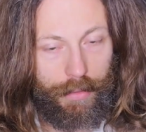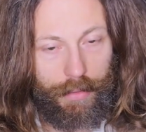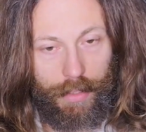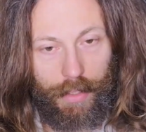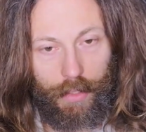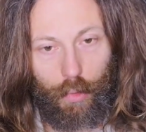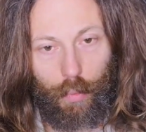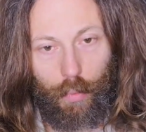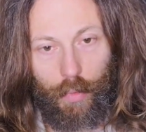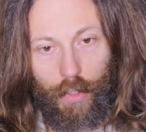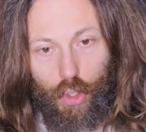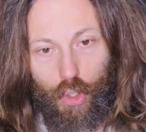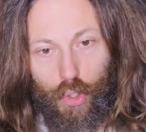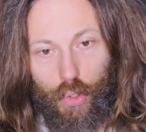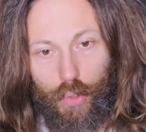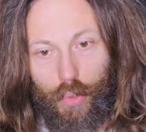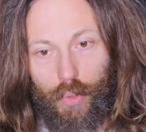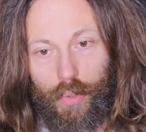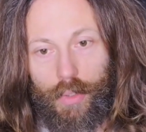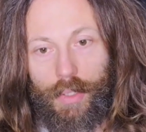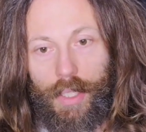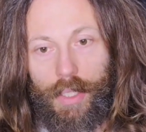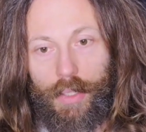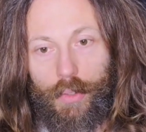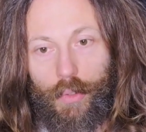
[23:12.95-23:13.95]
that we
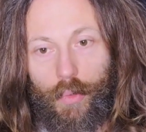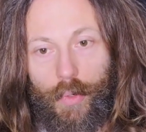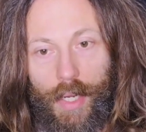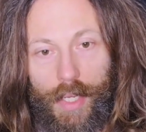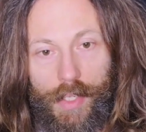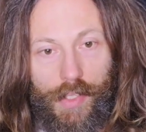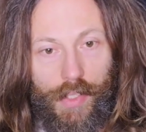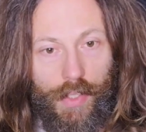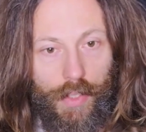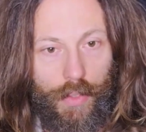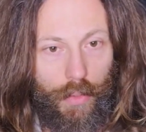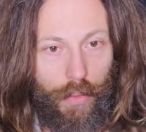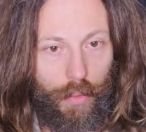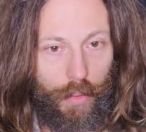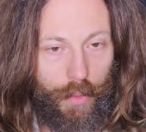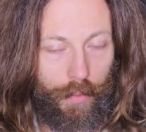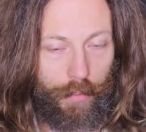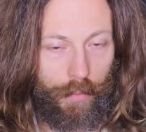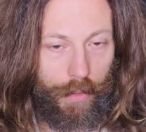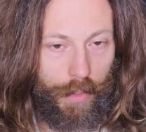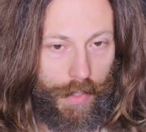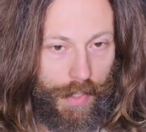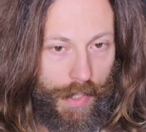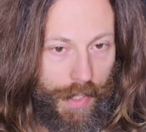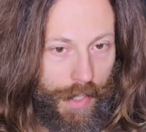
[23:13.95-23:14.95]
should address the
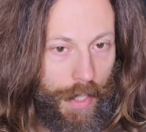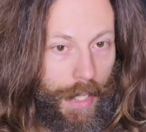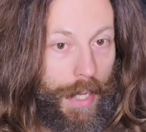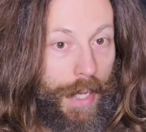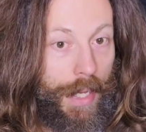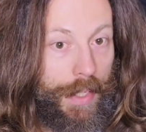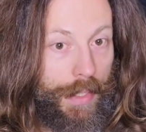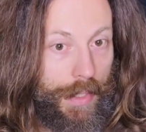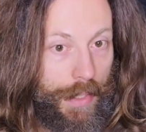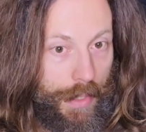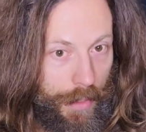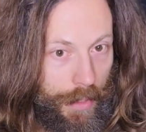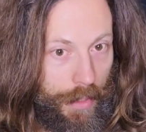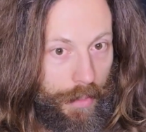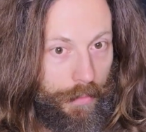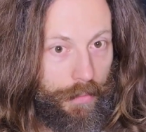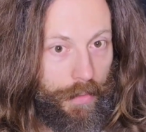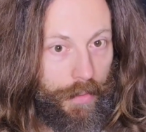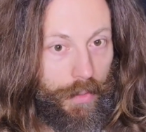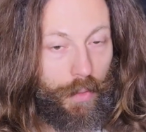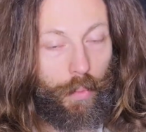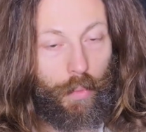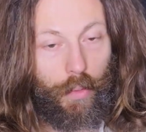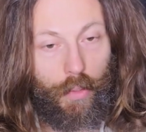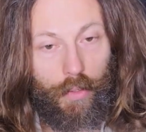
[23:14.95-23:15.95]
universe as if
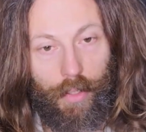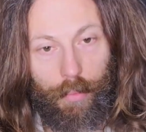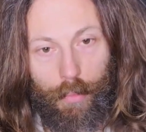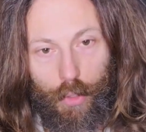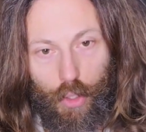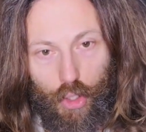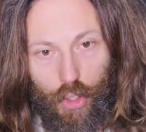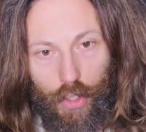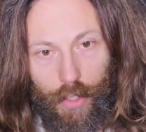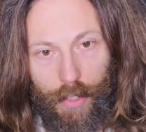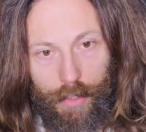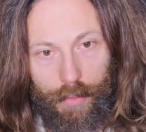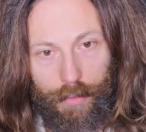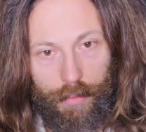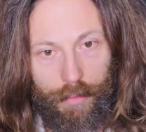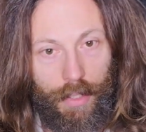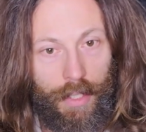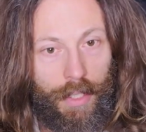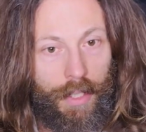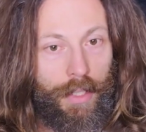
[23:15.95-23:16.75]
it were a machine,